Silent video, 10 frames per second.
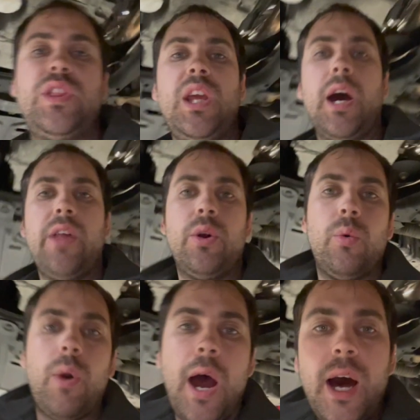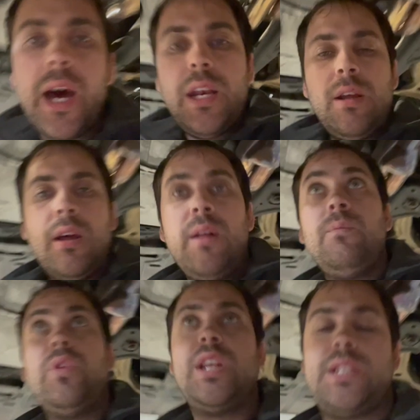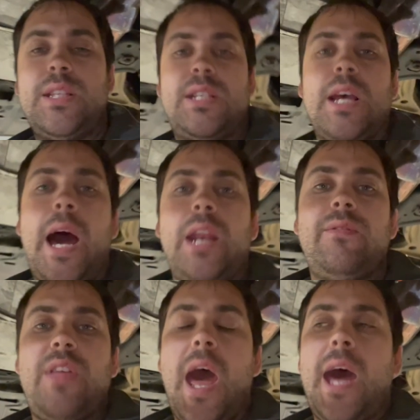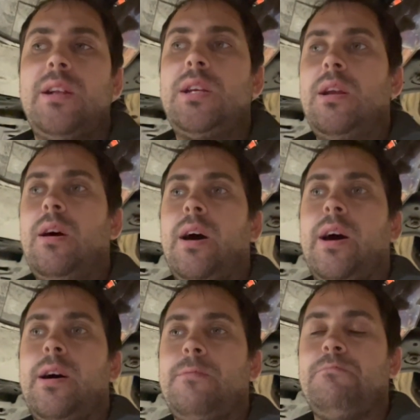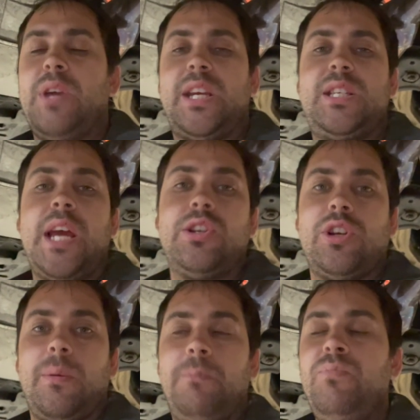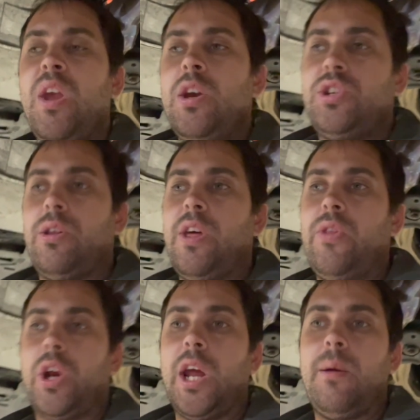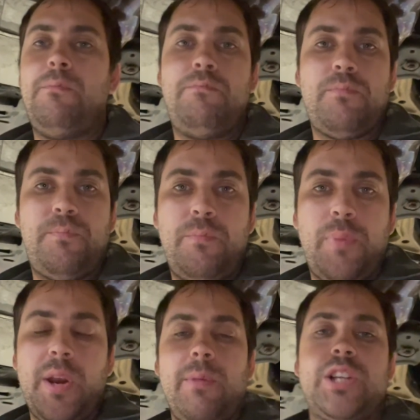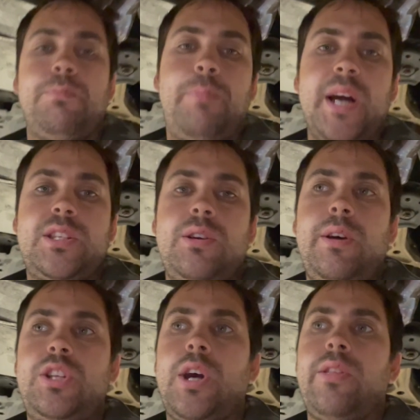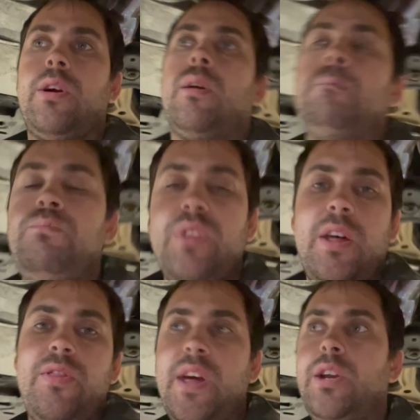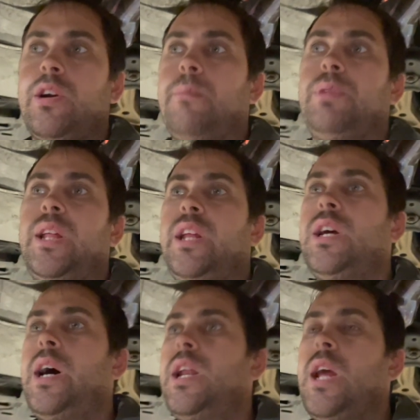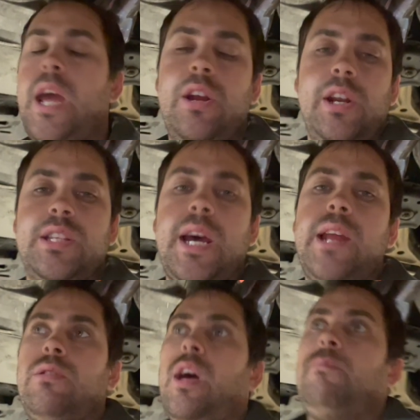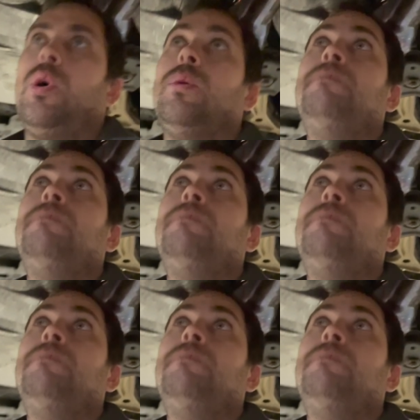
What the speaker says: the other rod that is inside of that extension. So then they're going to pretty much butt to each other. Then you're completely done, and you're going to tighten that bolt.